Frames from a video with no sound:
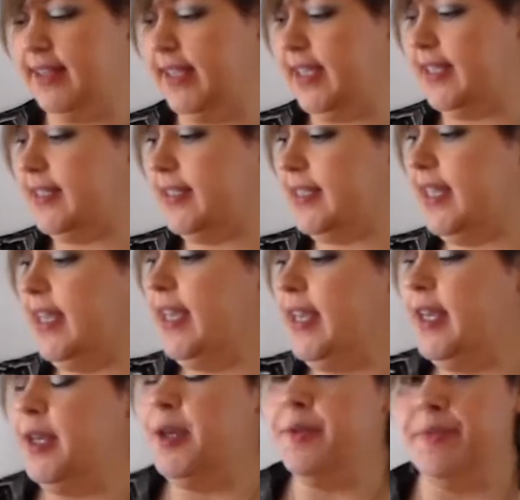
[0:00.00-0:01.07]
they land.
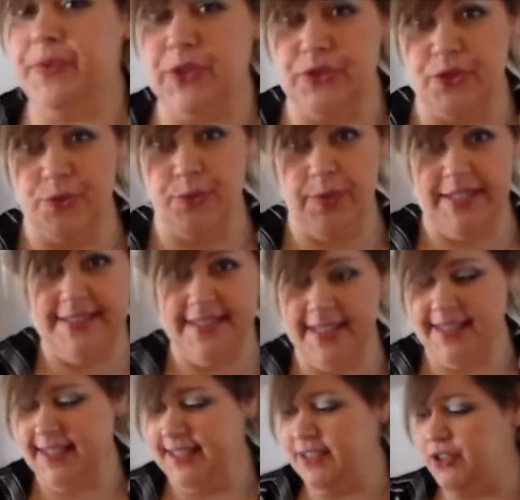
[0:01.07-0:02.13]
There's a reason
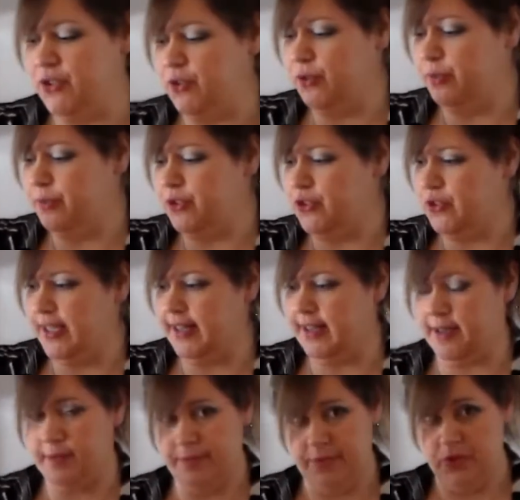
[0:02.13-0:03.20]
I like to do them straight
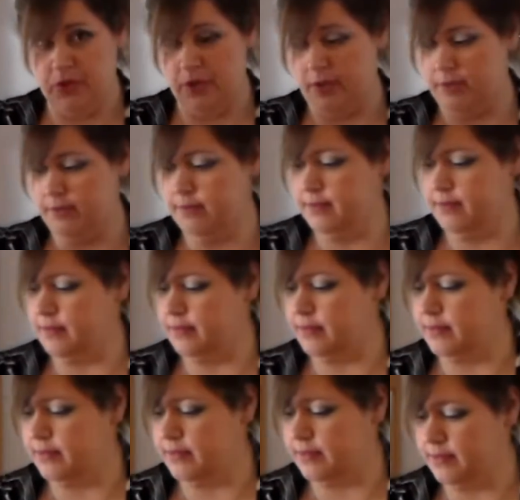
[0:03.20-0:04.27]
up. So,
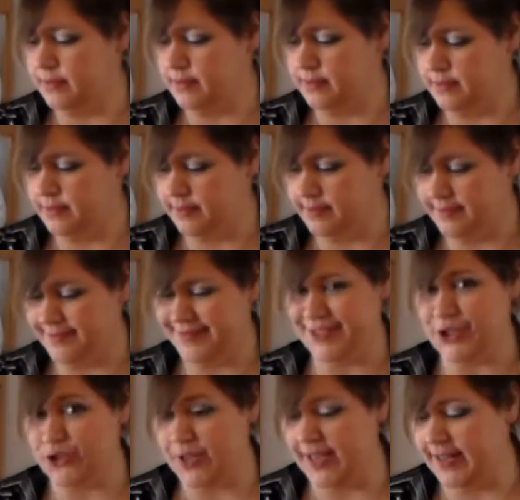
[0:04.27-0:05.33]

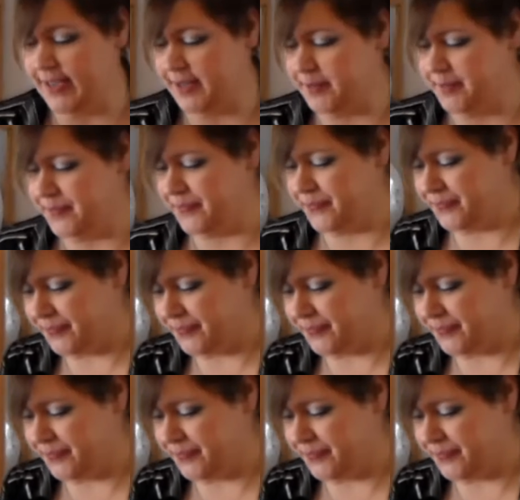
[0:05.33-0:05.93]
straight up,